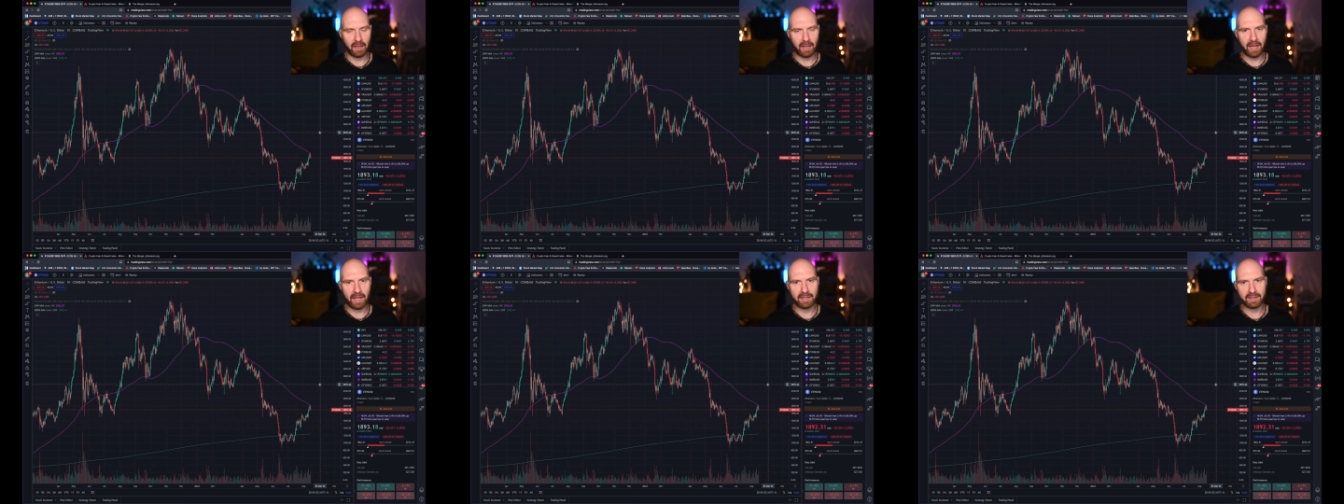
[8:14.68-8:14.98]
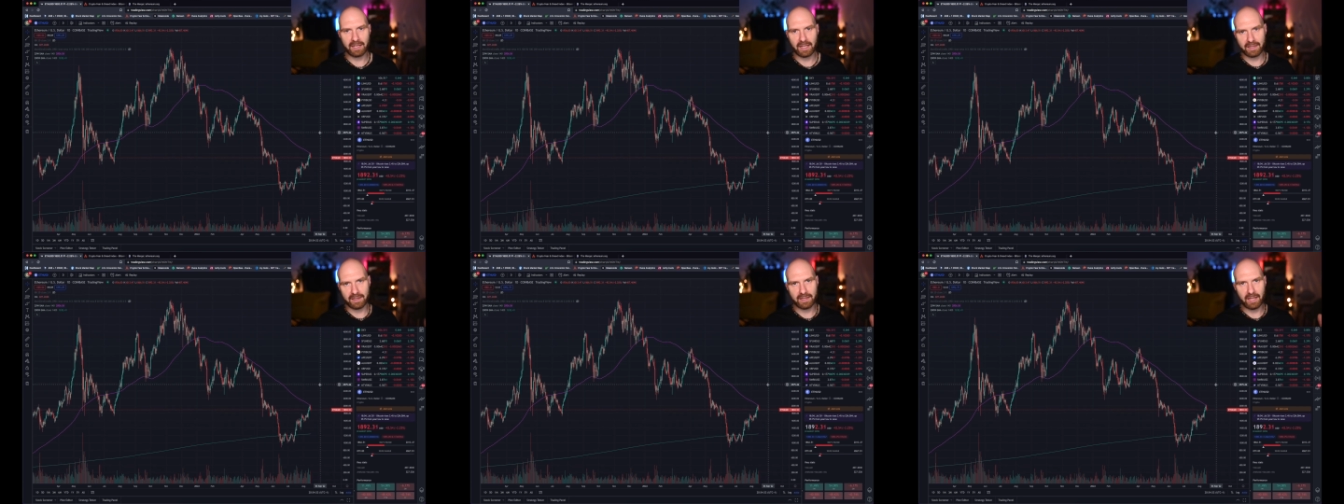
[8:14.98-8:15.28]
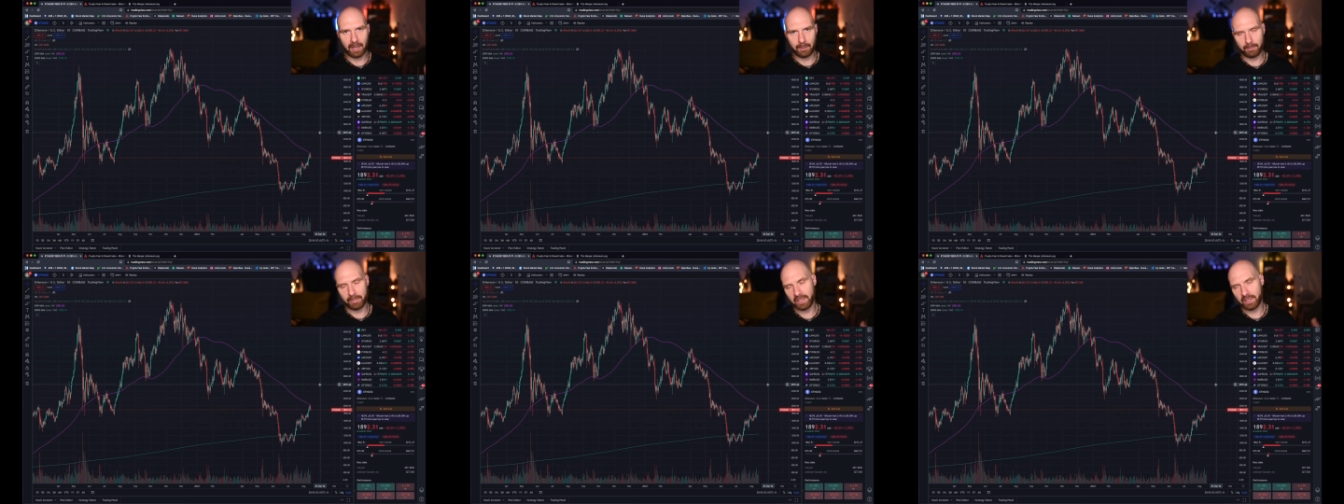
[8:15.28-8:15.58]
and then
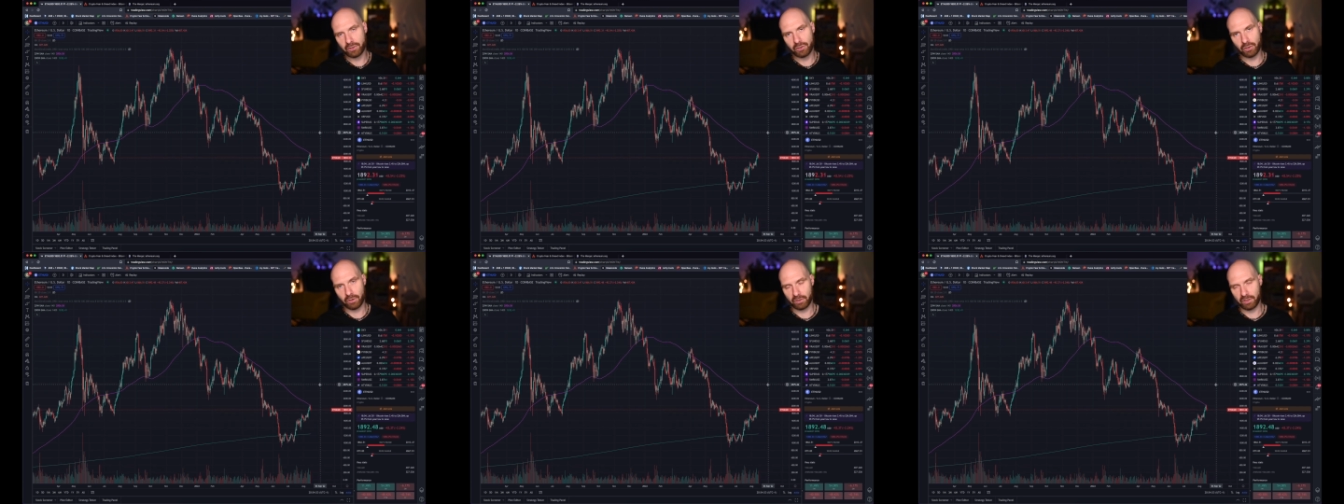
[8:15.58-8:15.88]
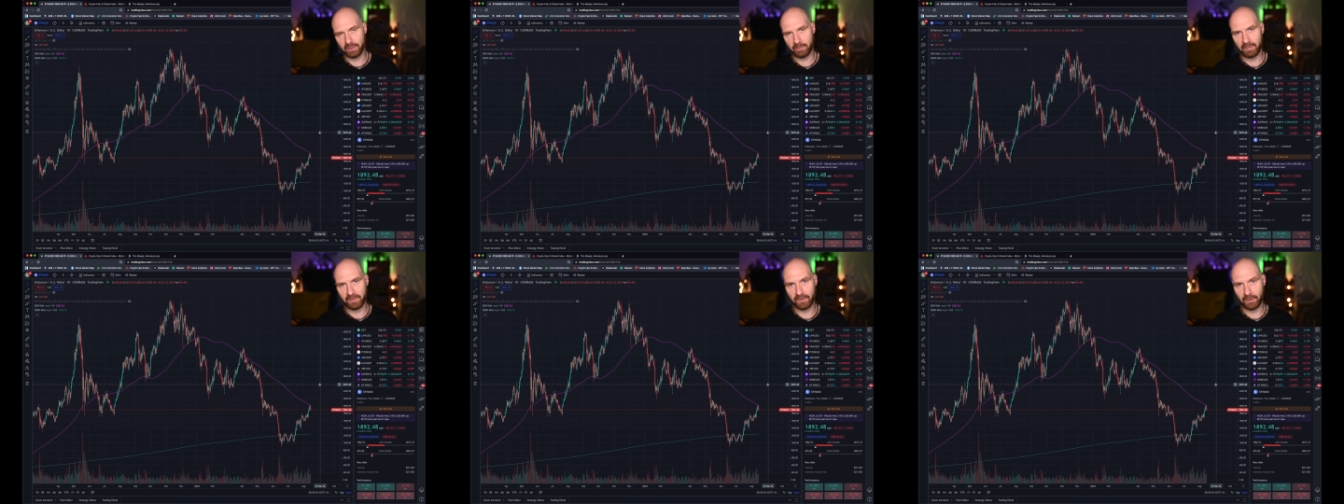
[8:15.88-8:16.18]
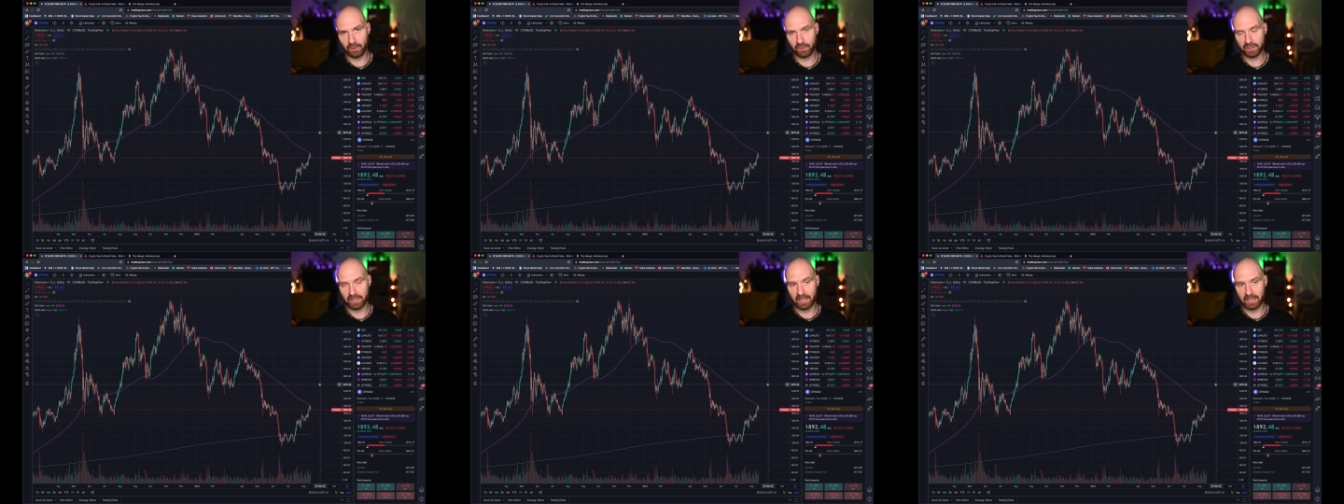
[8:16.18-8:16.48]
dumping shortly
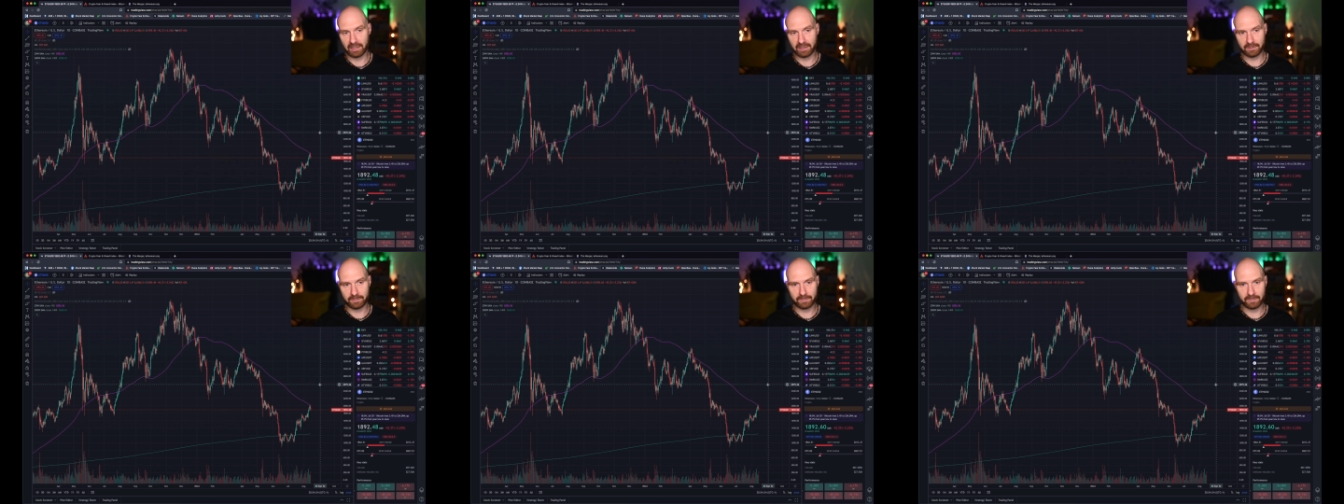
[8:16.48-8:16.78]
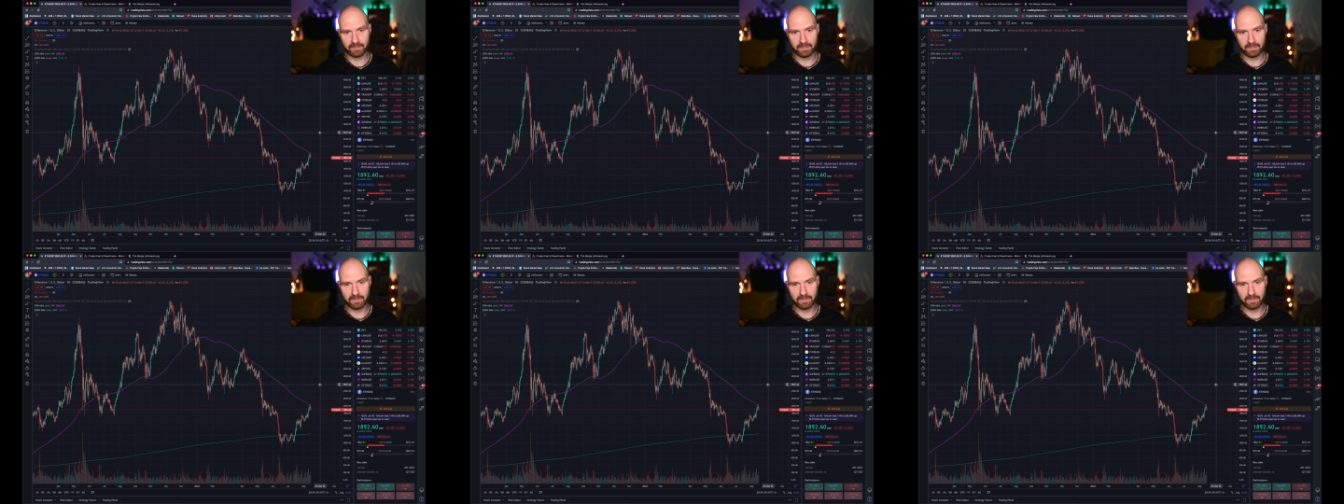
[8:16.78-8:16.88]
before that.